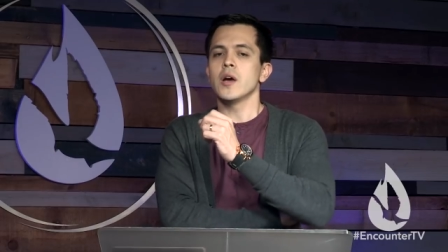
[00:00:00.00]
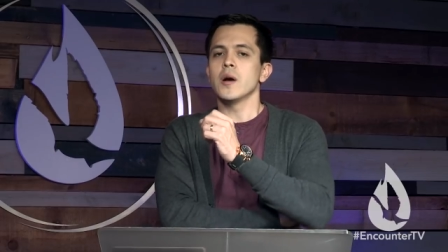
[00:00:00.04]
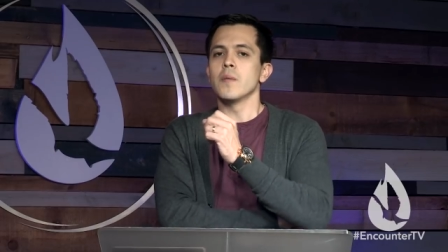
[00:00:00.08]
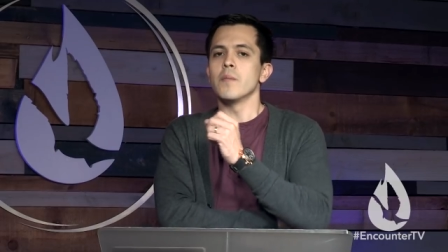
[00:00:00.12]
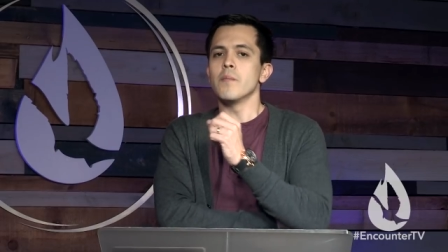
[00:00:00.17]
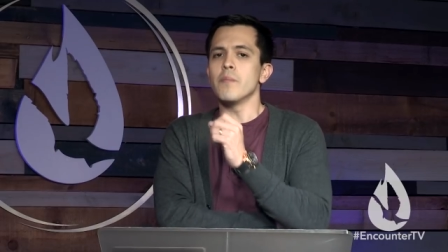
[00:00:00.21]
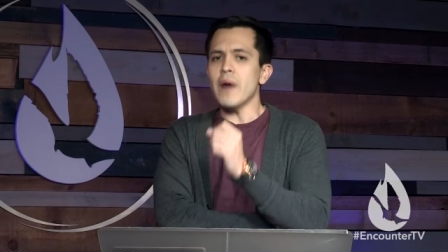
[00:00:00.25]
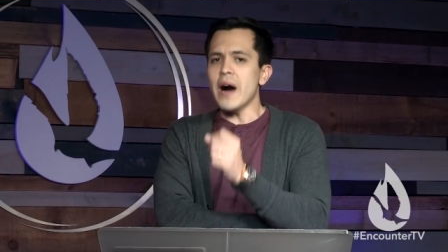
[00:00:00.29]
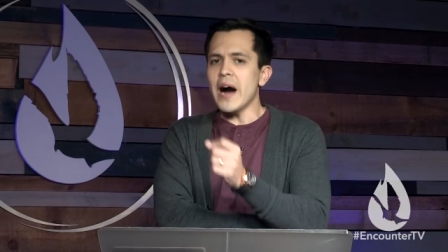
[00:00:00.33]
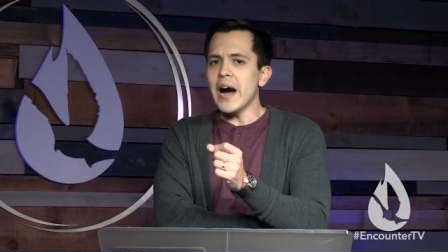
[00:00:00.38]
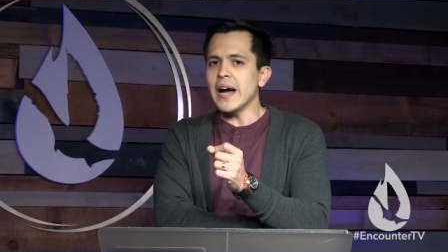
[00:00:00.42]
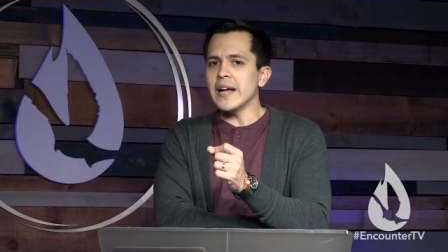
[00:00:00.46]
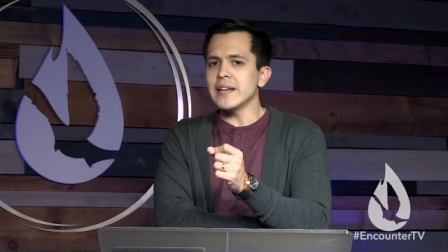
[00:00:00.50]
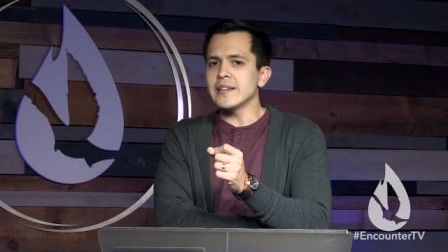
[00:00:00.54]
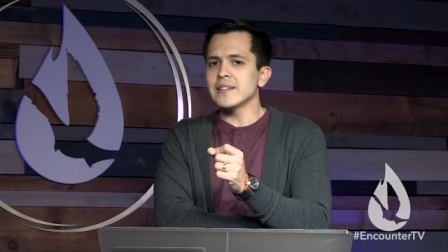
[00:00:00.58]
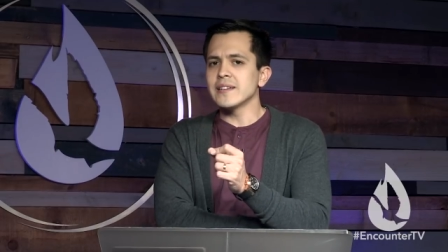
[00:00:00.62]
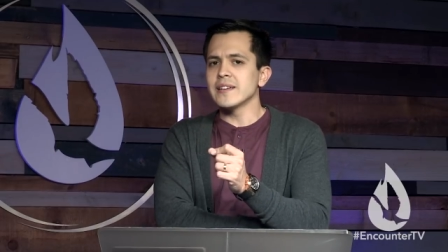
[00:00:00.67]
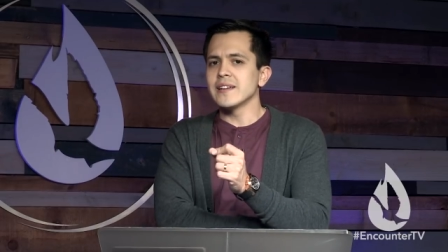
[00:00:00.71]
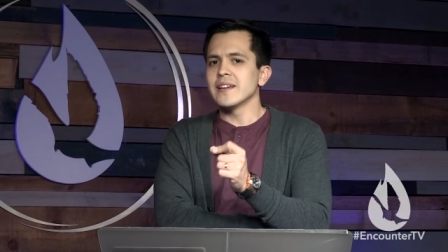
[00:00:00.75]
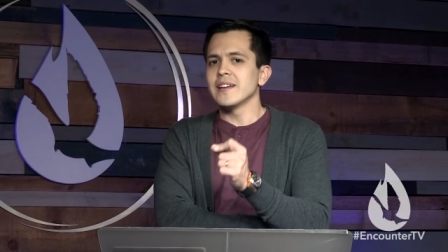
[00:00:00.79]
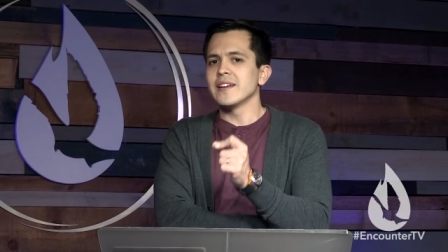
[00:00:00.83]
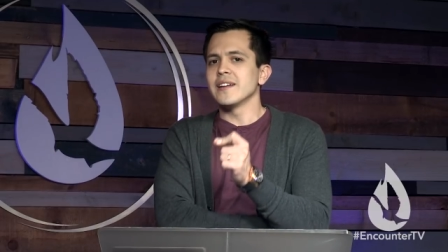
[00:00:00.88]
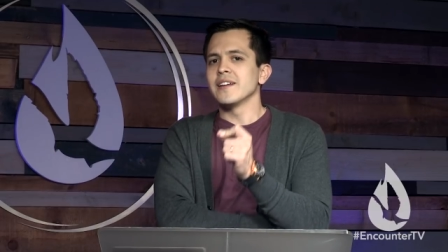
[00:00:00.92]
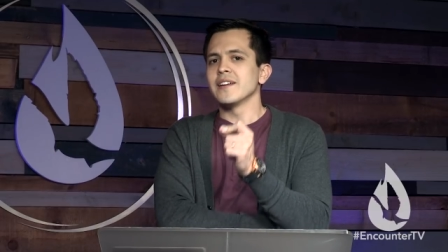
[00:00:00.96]
but
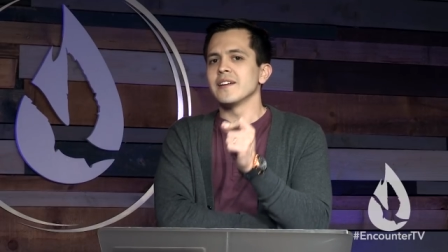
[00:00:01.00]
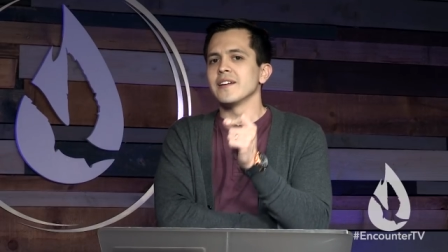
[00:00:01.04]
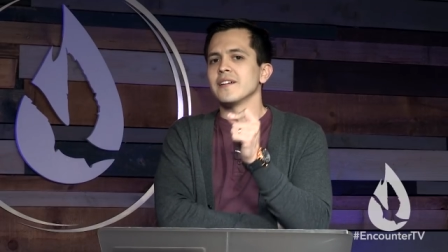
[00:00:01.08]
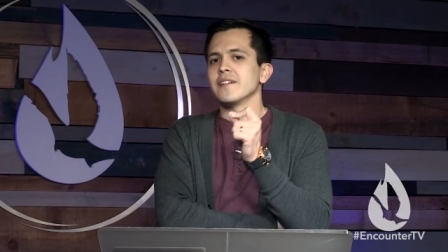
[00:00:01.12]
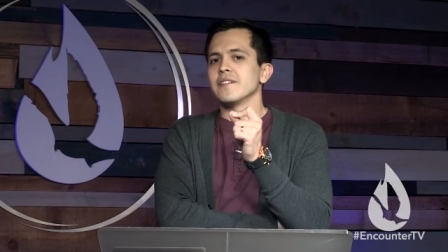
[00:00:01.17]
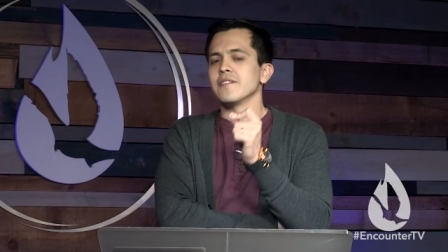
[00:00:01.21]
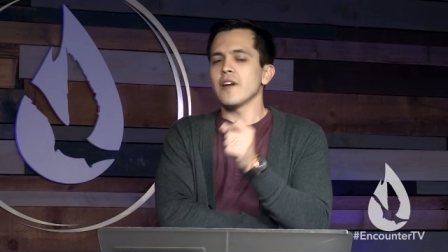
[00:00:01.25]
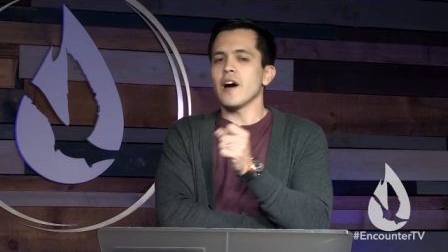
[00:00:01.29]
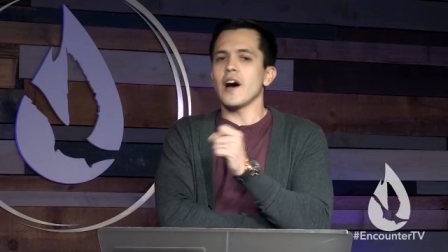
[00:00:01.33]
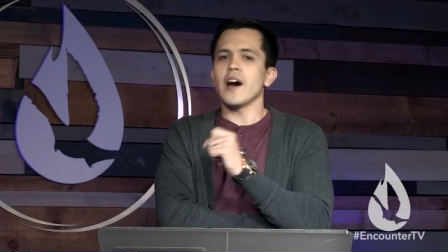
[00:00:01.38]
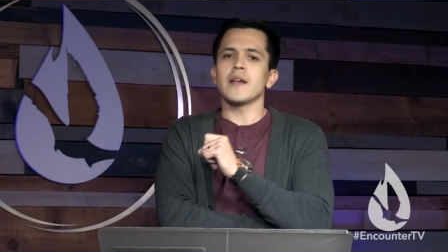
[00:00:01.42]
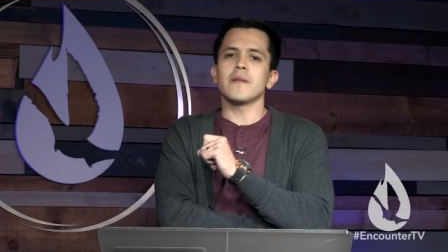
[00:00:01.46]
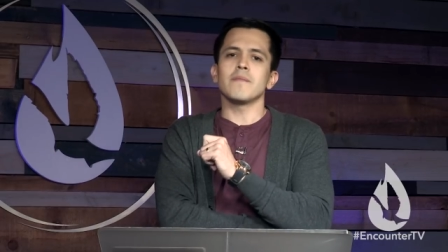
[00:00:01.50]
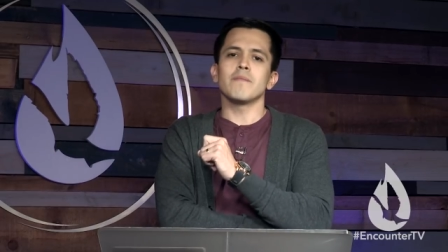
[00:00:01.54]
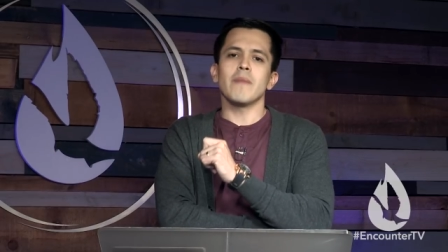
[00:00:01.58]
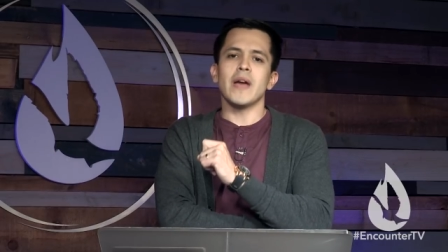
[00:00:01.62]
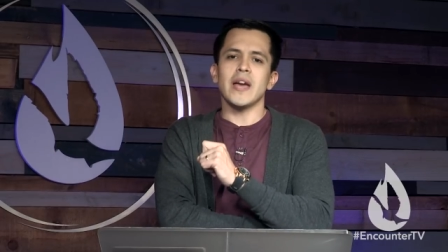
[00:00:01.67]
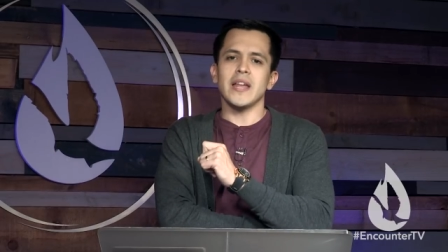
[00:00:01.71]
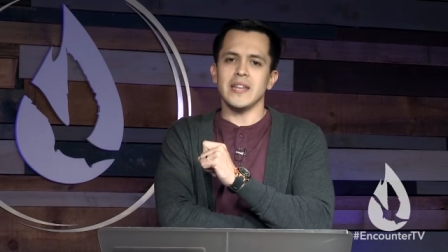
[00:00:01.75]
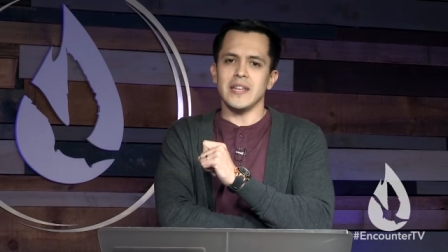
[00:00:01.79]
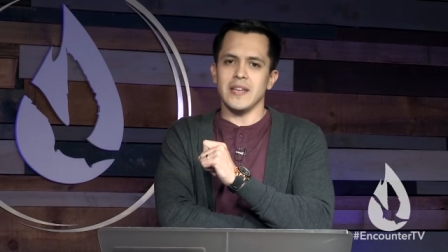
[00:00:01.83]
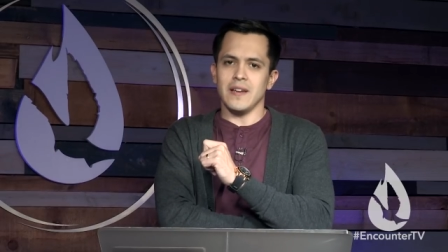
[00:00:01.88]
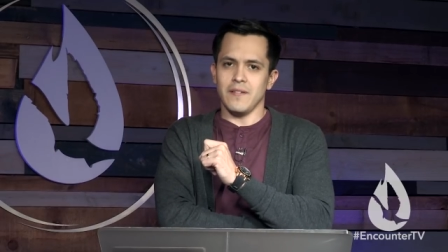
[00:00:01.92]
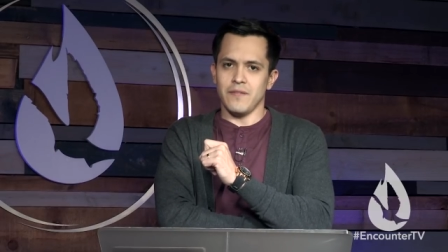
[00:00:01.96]
not
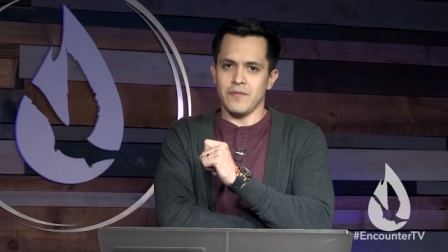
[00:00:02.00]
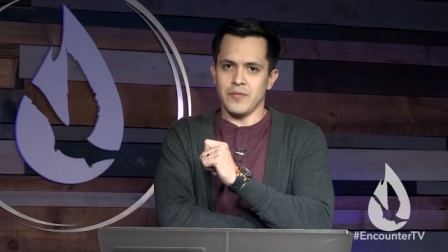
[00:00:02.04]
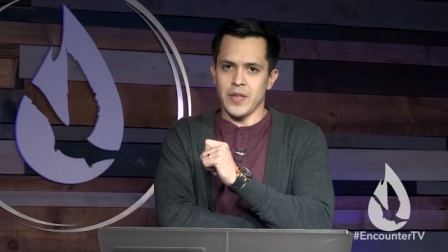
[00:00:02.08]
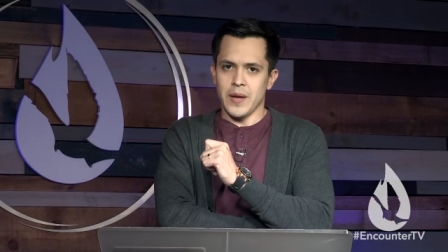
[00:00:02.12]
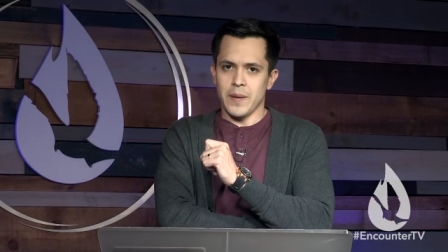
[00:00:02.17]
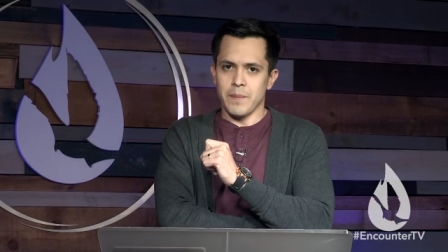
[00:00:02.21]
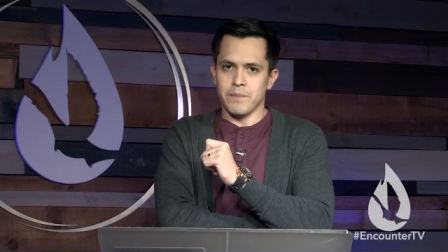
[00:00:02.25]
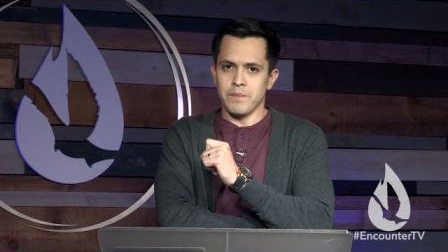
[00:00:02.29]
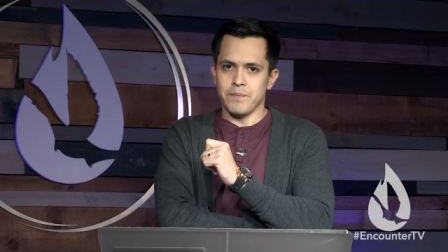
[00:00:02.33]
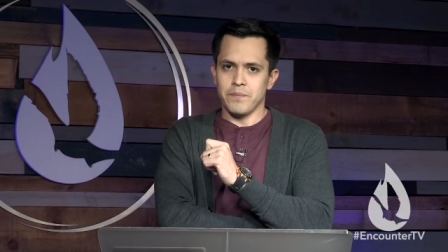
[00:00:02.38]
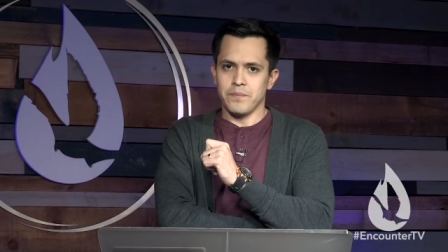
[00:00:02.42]
many of them.